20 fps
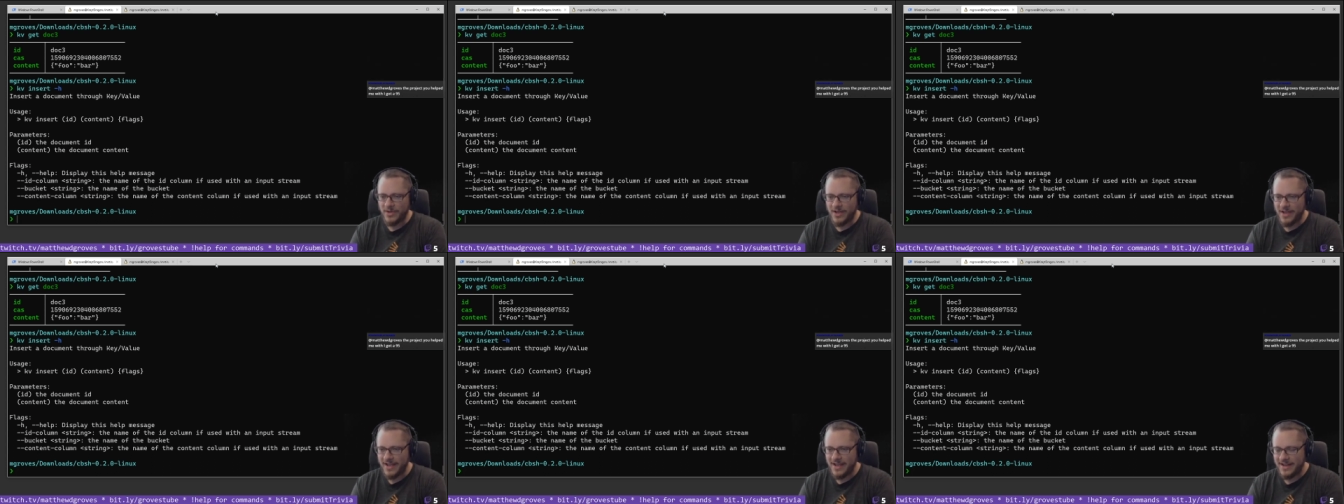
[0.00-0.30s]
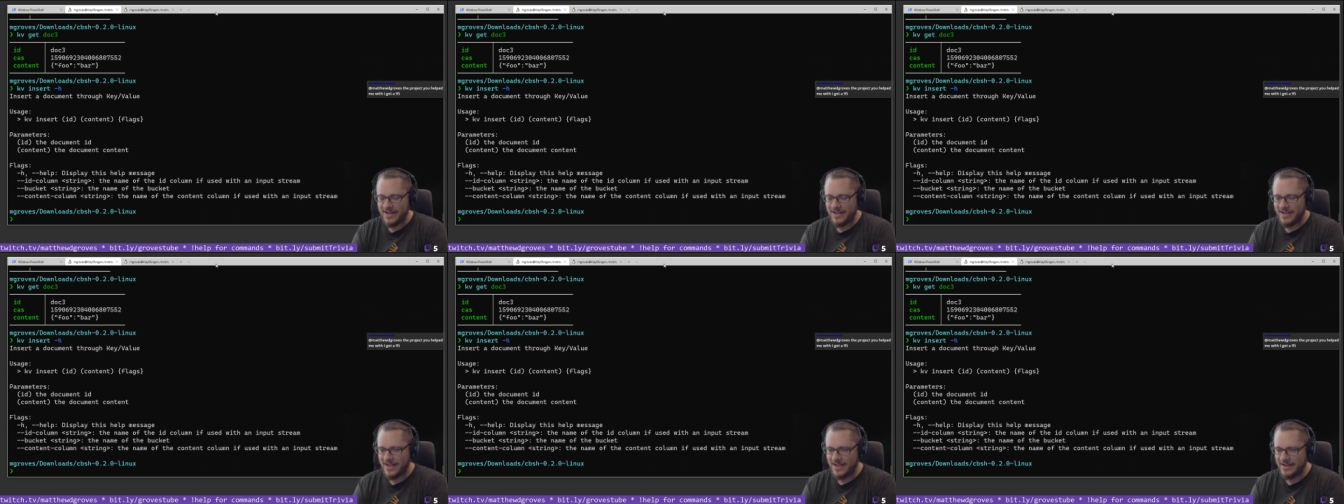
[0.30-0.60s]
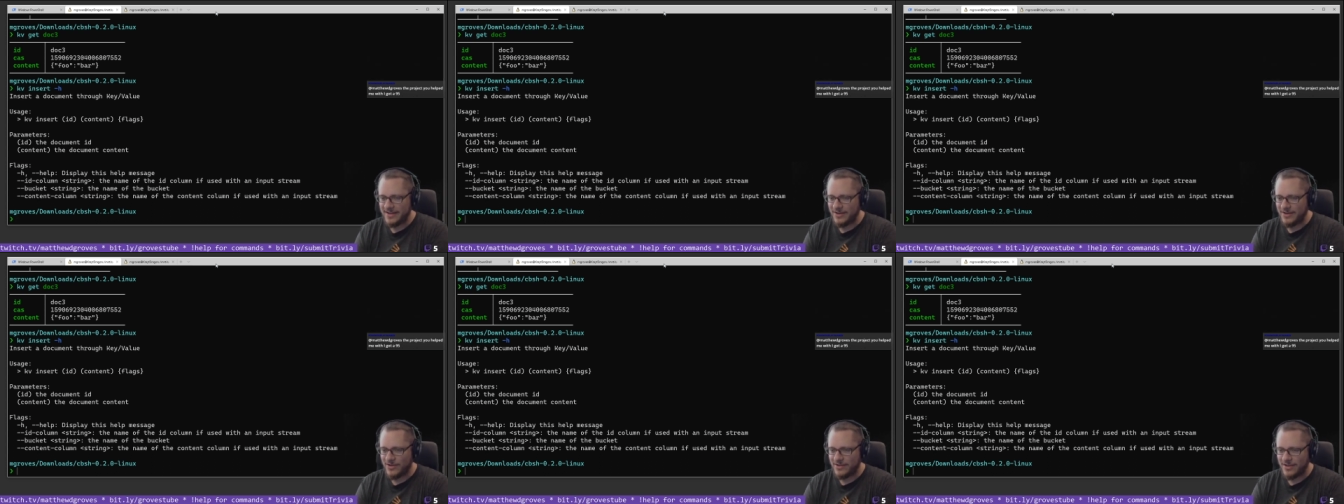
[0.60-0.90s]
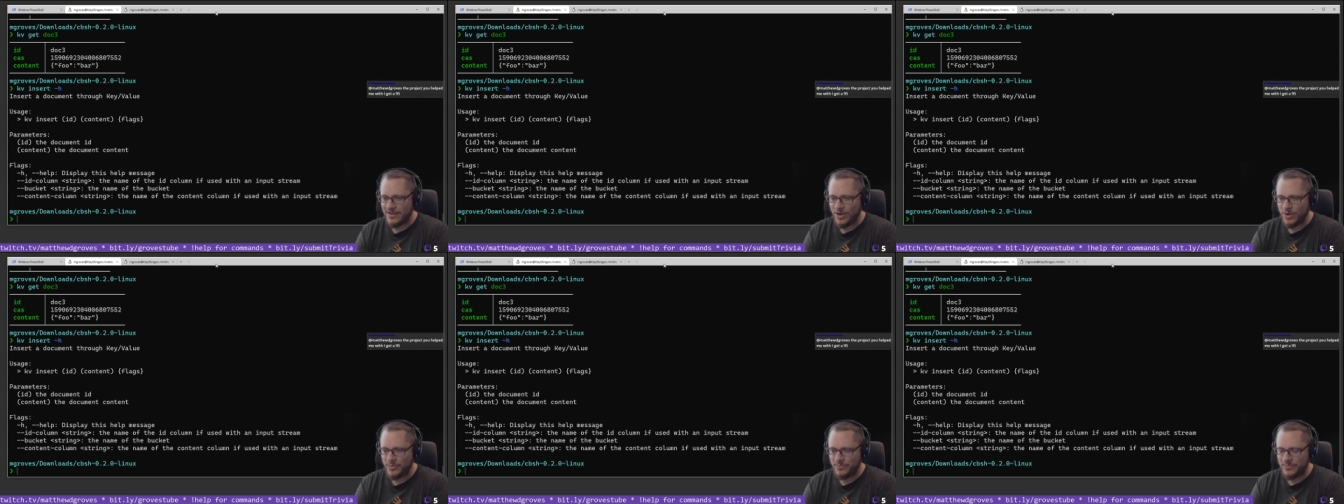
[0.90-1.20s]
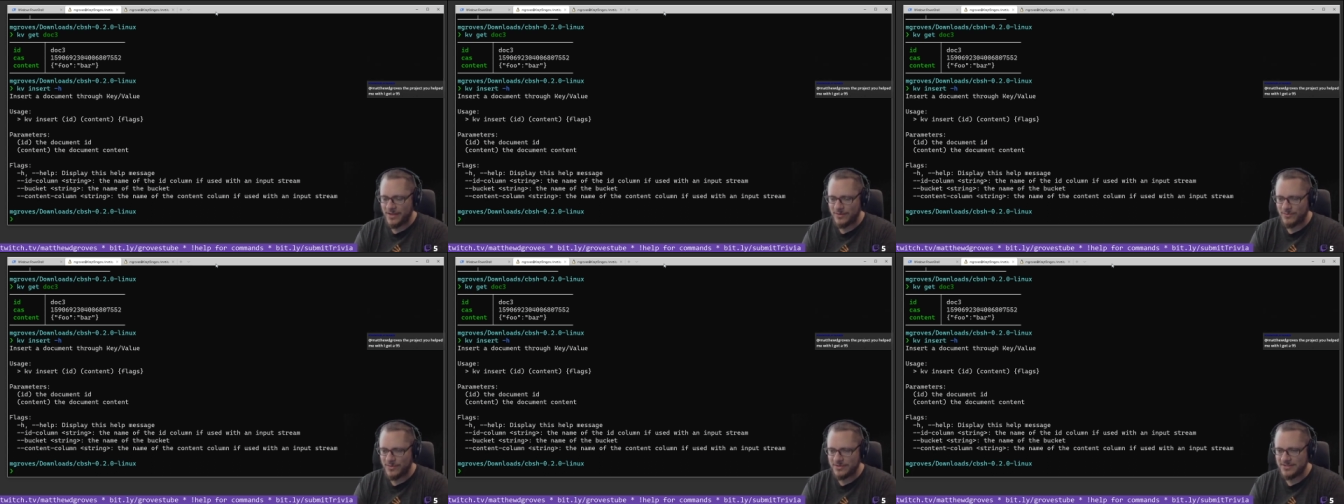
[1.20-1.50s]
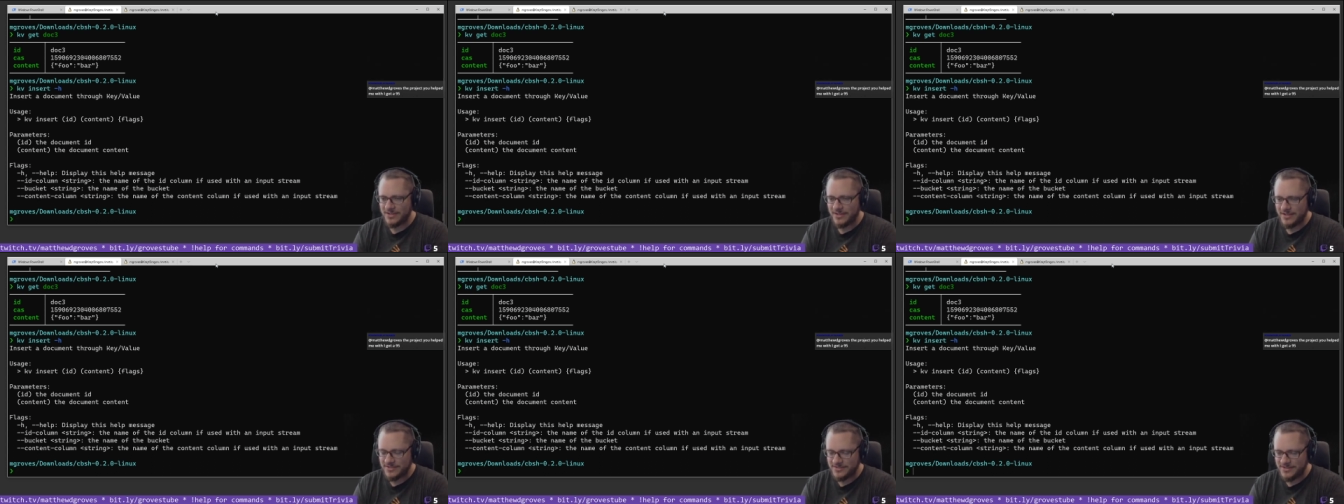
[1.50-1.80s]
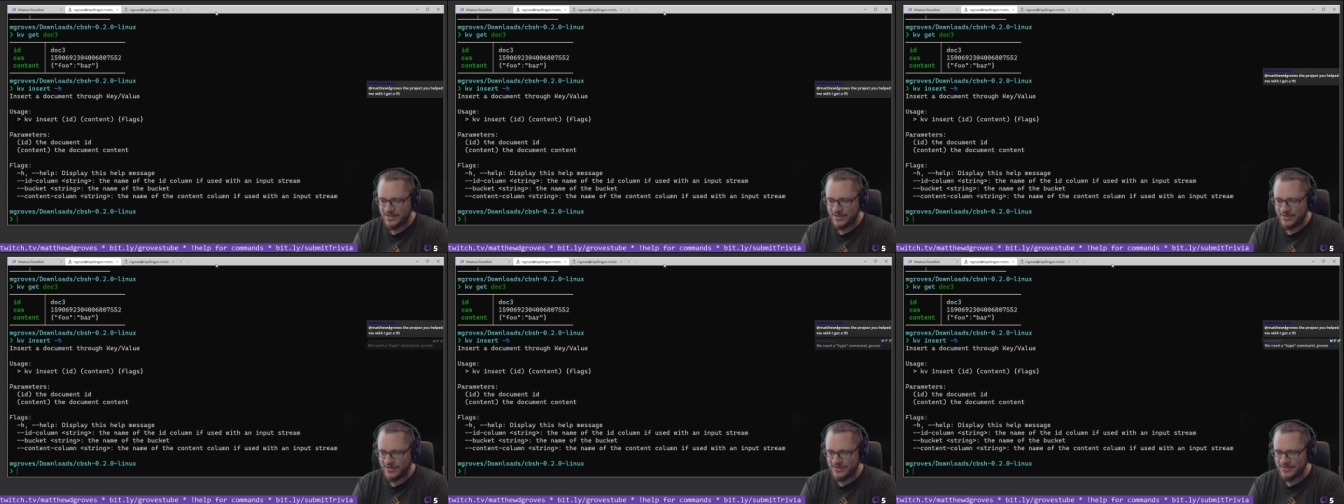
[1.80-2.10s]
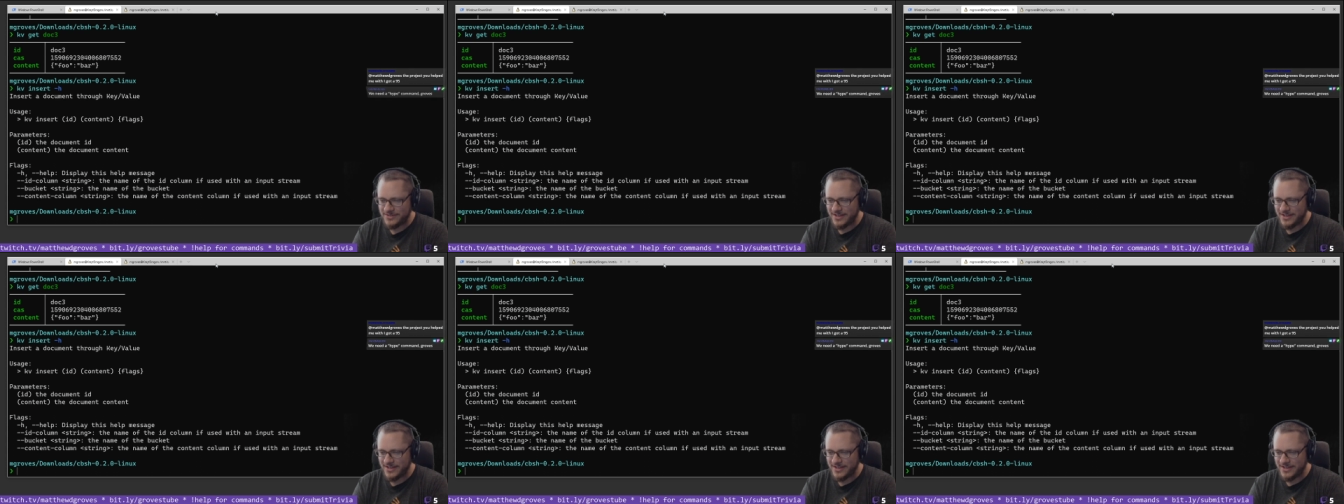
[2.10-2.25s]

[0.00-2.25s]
I hope that wasn't considered.